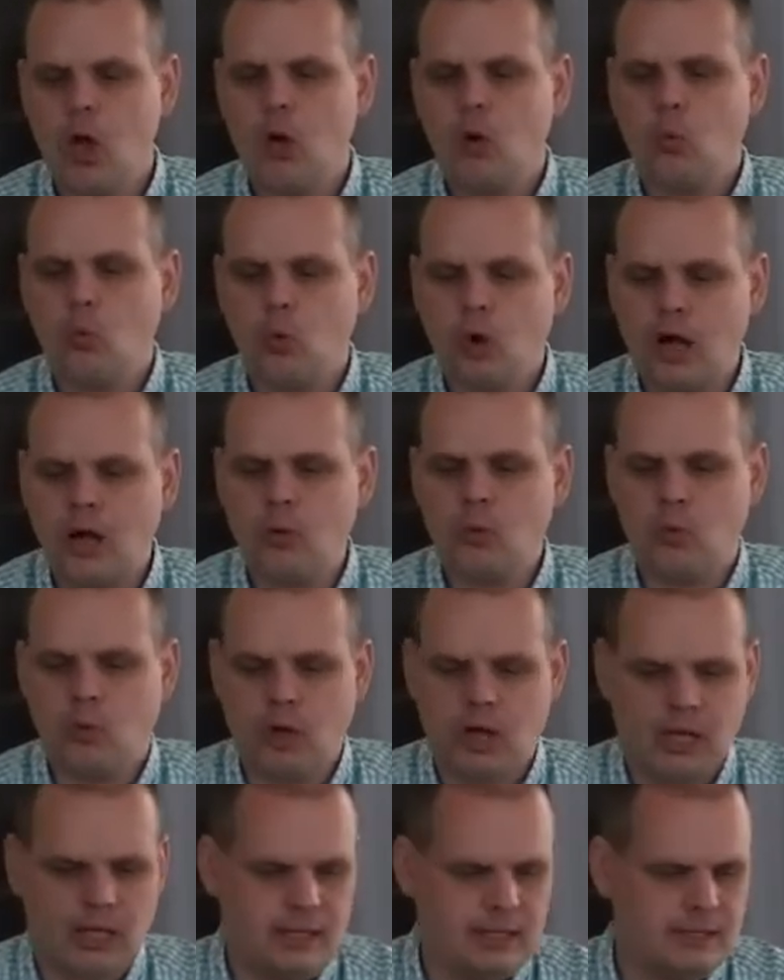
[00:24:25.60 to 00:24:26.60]
What
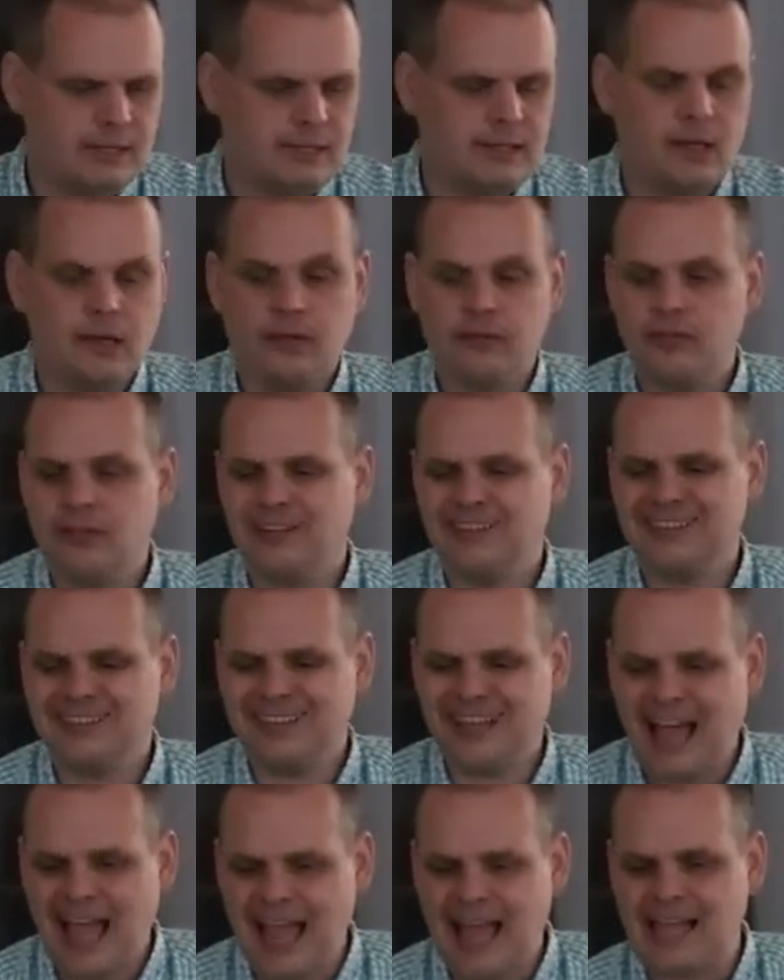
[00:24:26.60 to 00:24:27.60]
was the
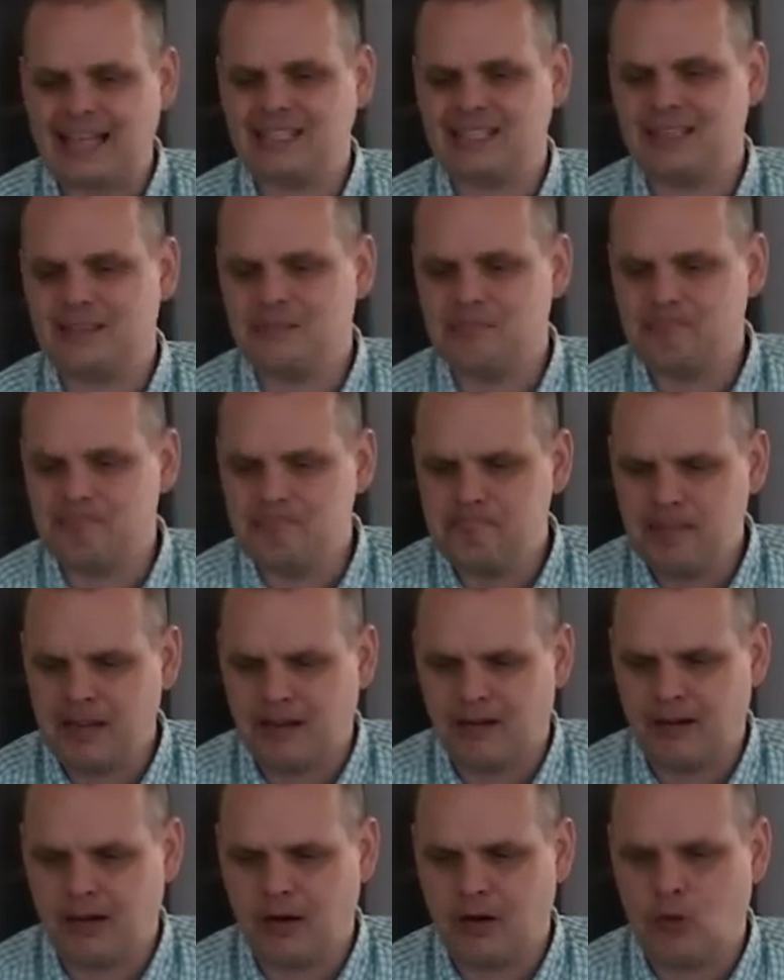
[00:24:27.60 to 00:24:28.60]
last
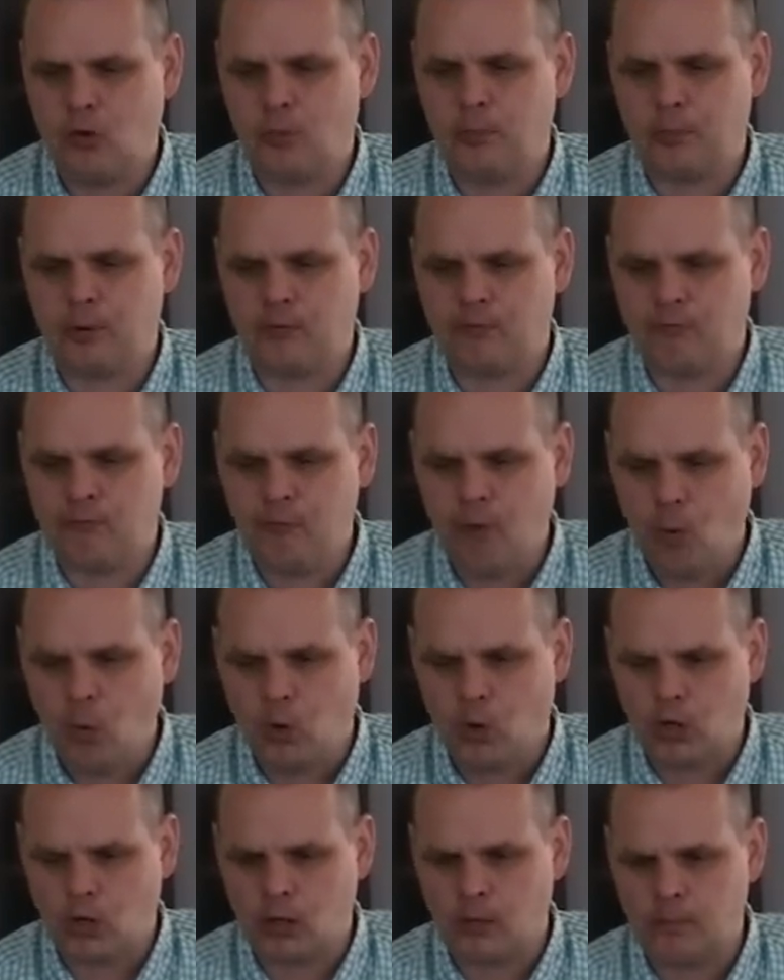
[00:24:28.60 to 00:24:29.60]
miracle
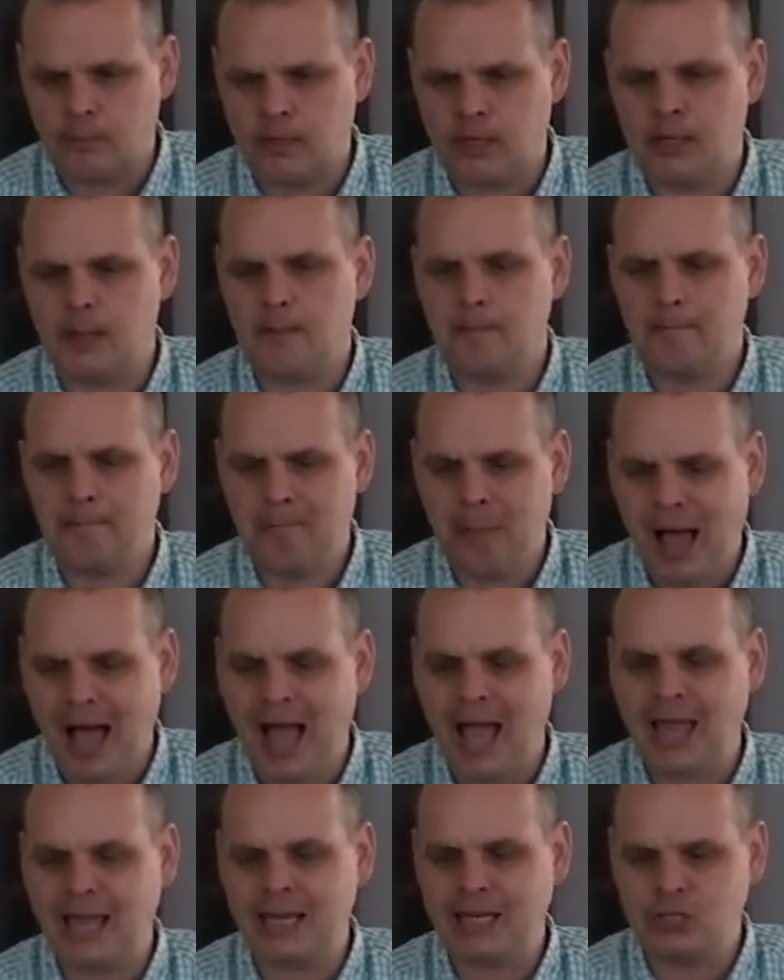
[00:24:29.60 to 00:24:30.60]
performed
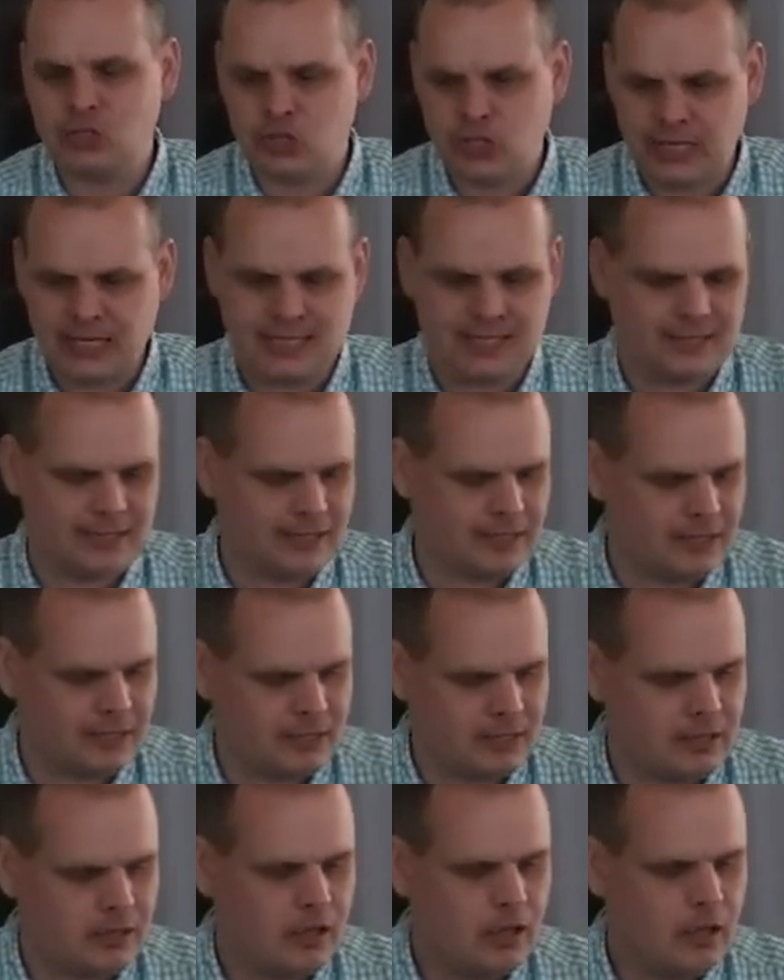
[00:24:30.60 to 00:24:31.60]
by
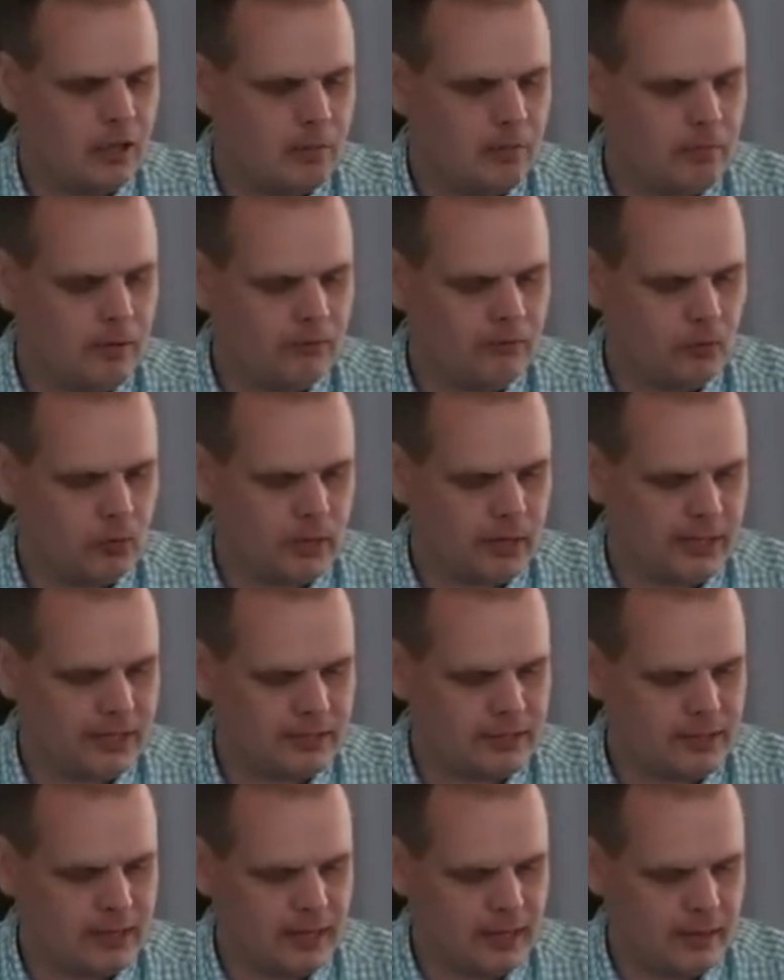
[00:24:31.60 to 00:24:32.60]
Jesus before
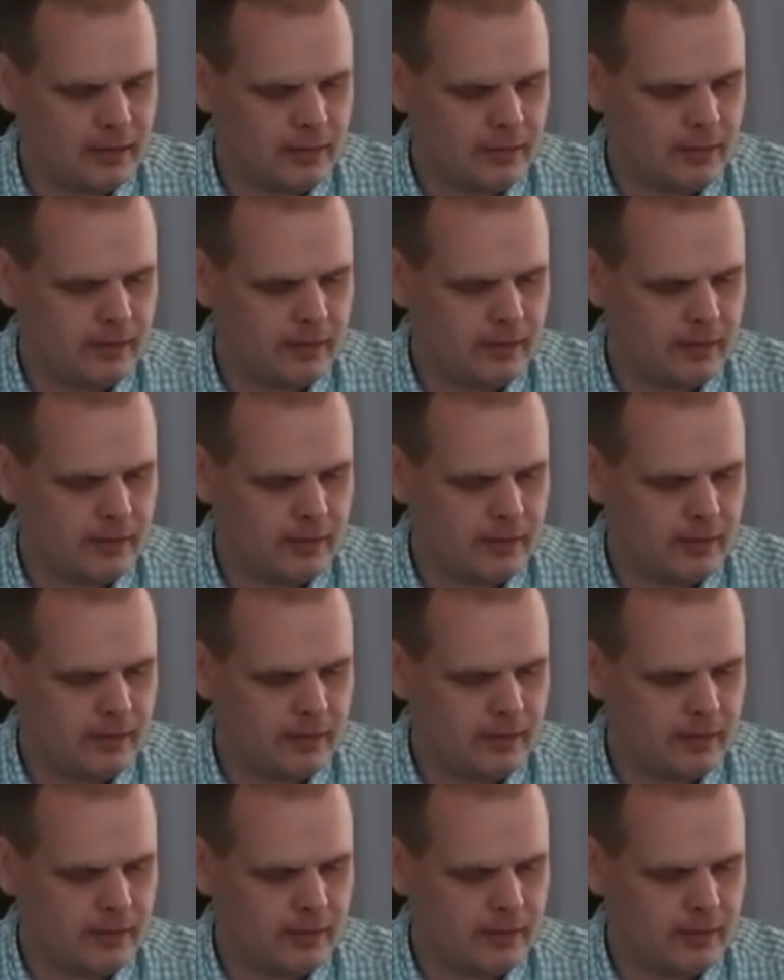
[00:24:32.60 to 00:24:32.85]
his death?